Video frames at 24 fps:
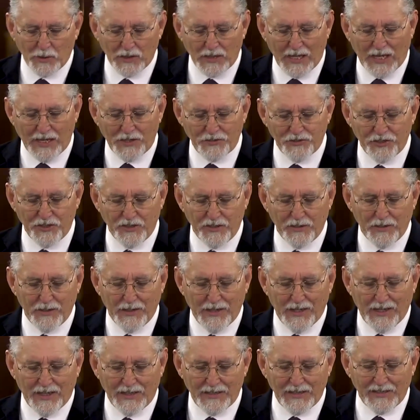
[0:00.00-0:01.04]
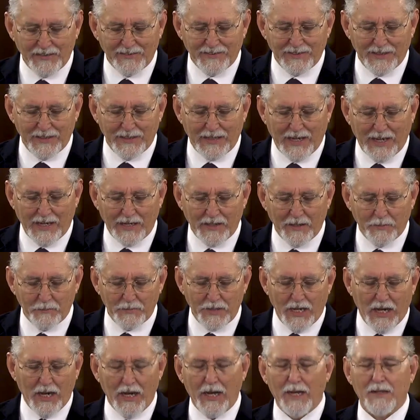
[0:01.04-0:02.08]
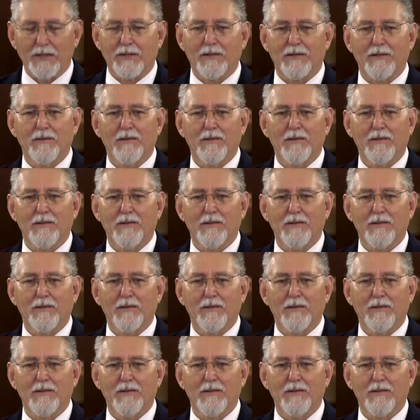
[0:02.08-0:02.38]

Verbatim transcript: Elijah? And he said, I am not.